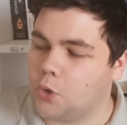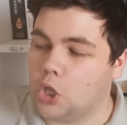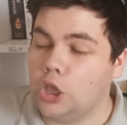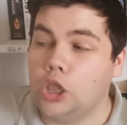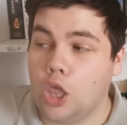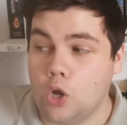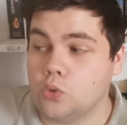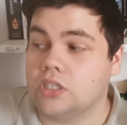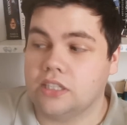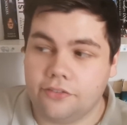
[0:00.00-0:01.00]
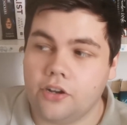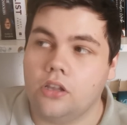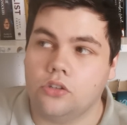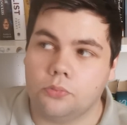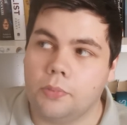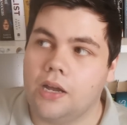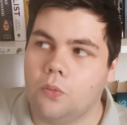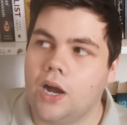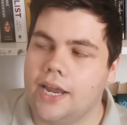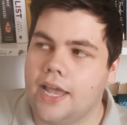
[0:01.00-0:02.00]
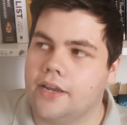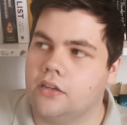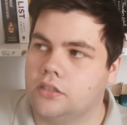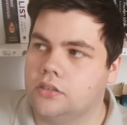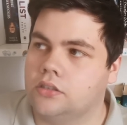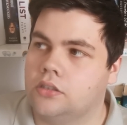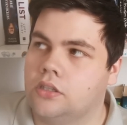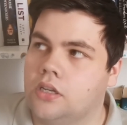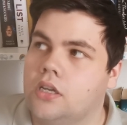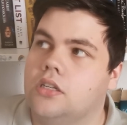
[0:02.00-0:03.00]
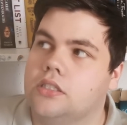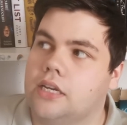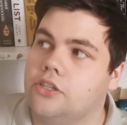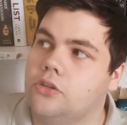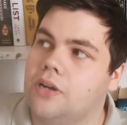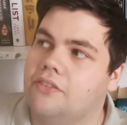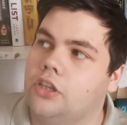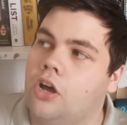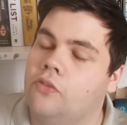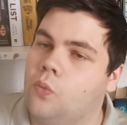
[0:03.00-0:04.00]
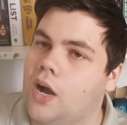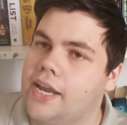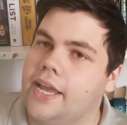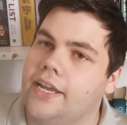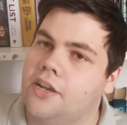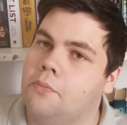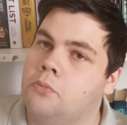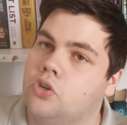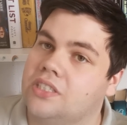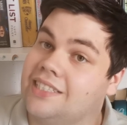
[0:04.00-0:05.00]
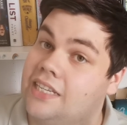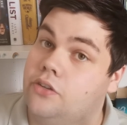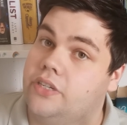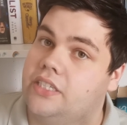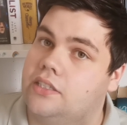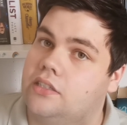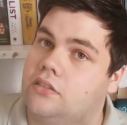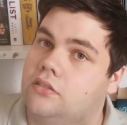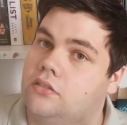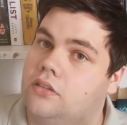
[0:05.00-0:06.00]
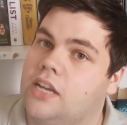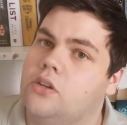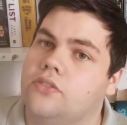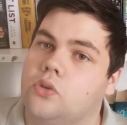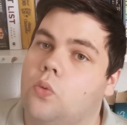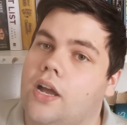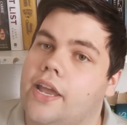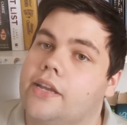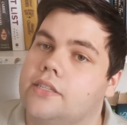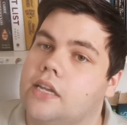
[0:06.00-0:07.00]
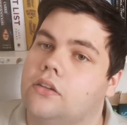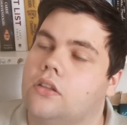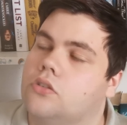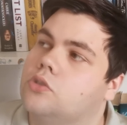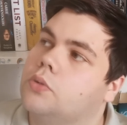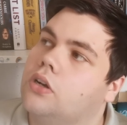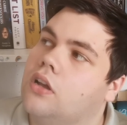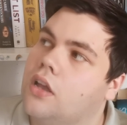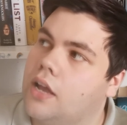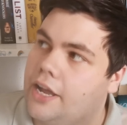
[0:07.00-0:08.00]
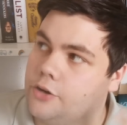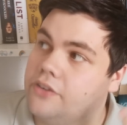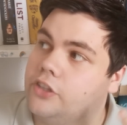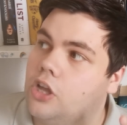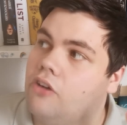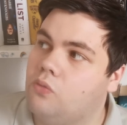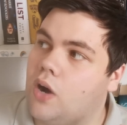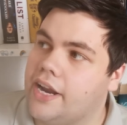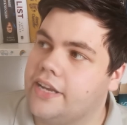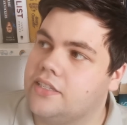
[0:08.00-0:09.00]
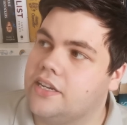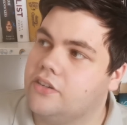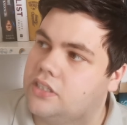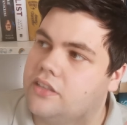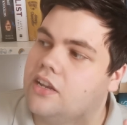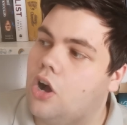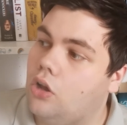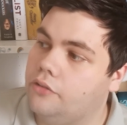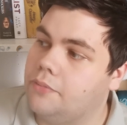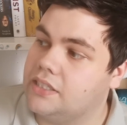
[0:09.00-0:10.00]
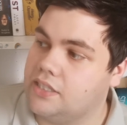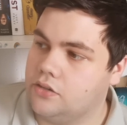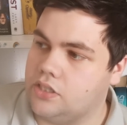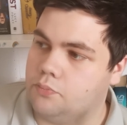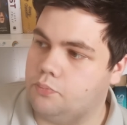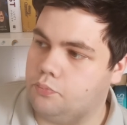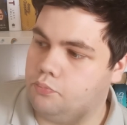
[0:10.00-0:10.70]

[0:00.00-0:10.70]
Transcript: closely followed by YA, because I do have a lot of YA book series. I do have some YA standalones, but I do have a lot of YA series. I think all of my series are